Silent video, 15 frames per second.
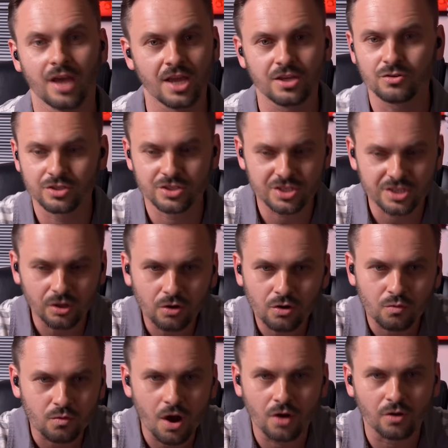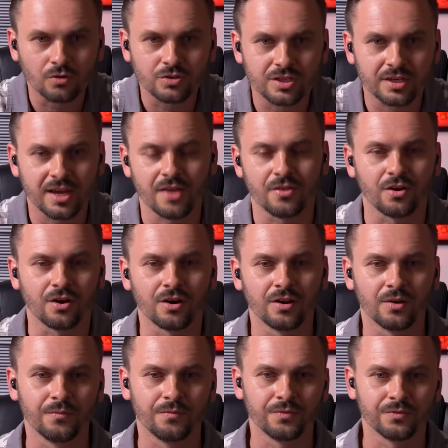and you could still grow together
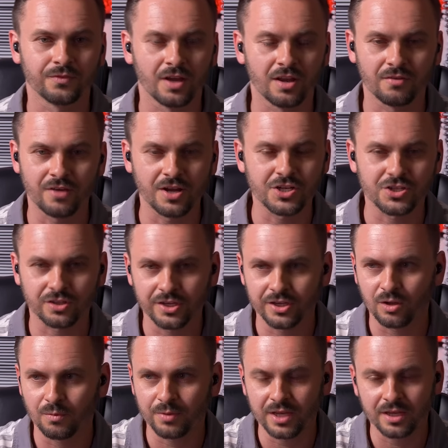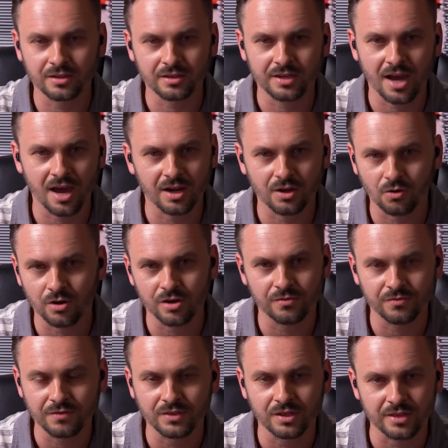and eventually you'll be in the category
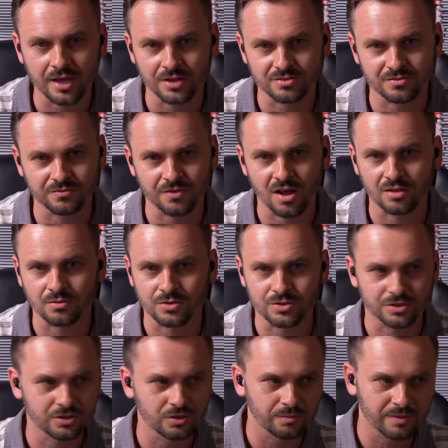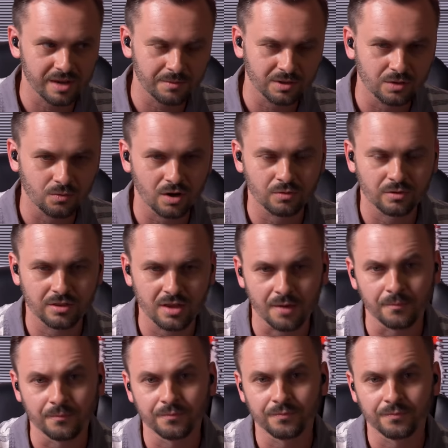of 50,000 followers and you'll be able to work with them